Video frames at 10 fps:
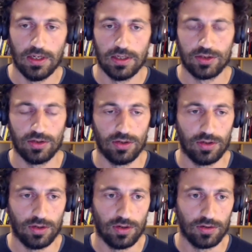
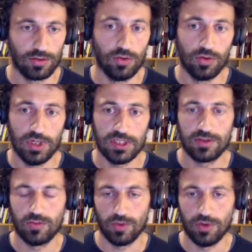So to do
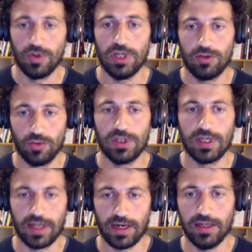this, you need to
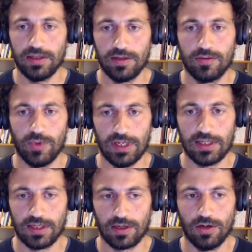integrate with the
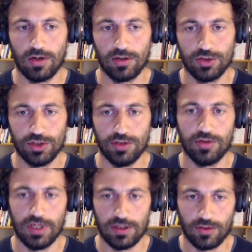technology, you
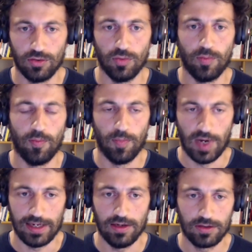need to
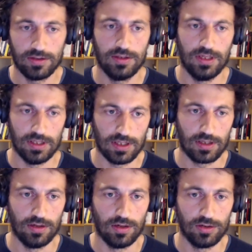pilot the
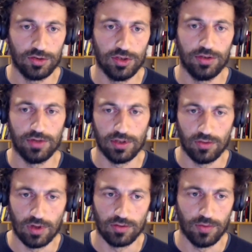technology, you need
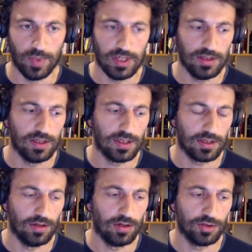to automate the
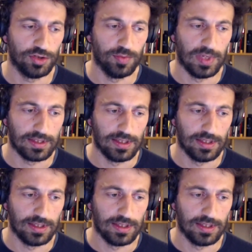technology, but